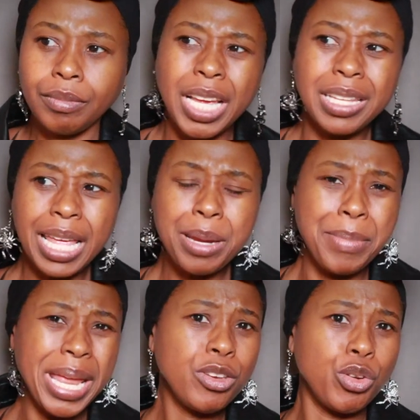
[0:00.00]
a lot of
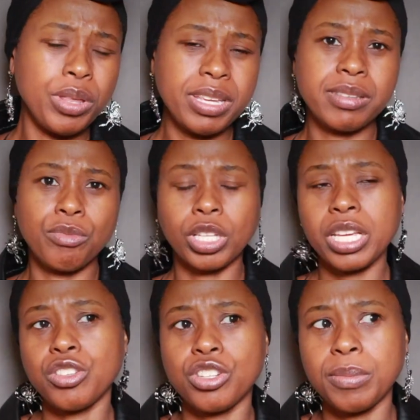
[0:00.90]
men do this in
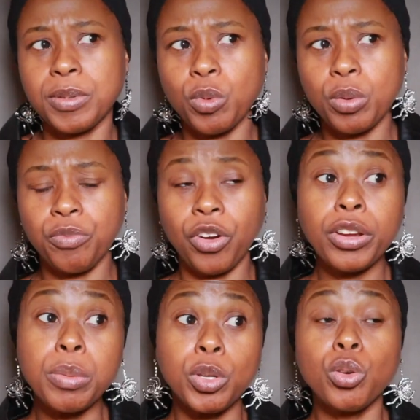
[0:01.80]
relationships with
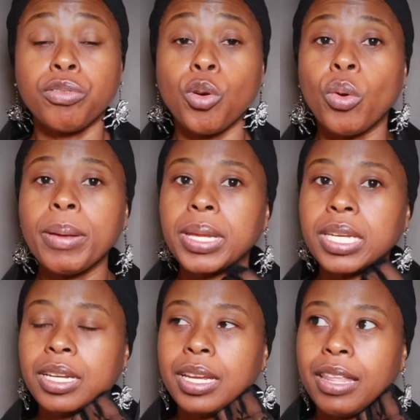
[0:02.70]
very beautiful
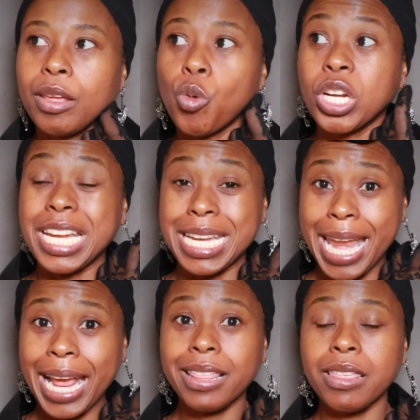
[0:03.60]
women. They want to
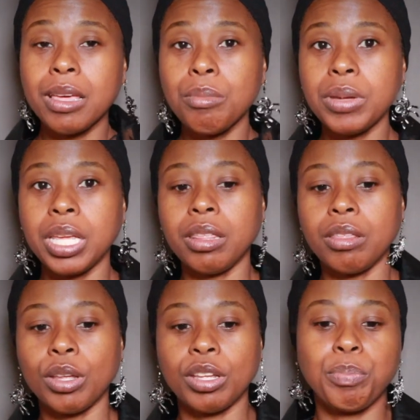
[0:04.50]
neg them.
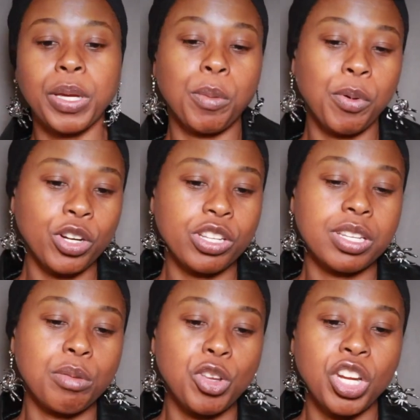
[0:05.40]
In the pickup
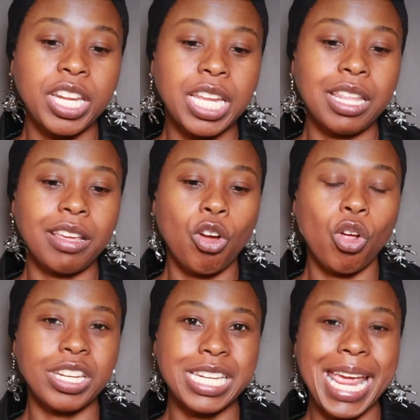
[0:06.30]
artist community, they
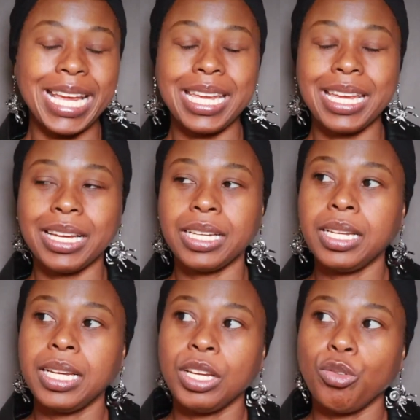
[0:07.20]
call it negging.
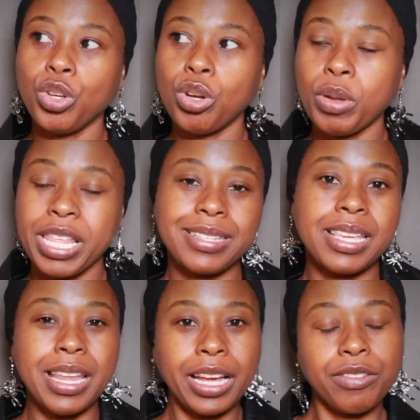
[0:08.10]
You know, when they
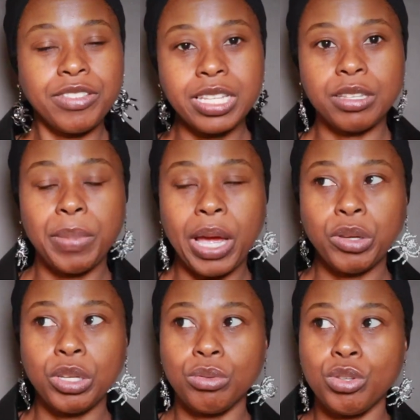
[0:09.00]
say negative things
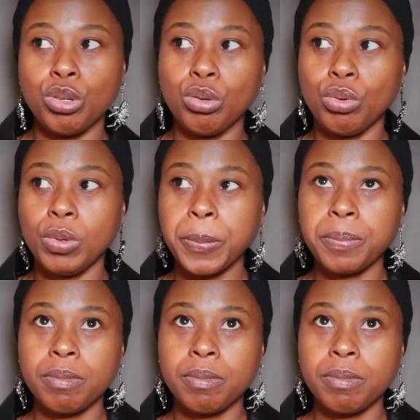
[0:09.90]
about you to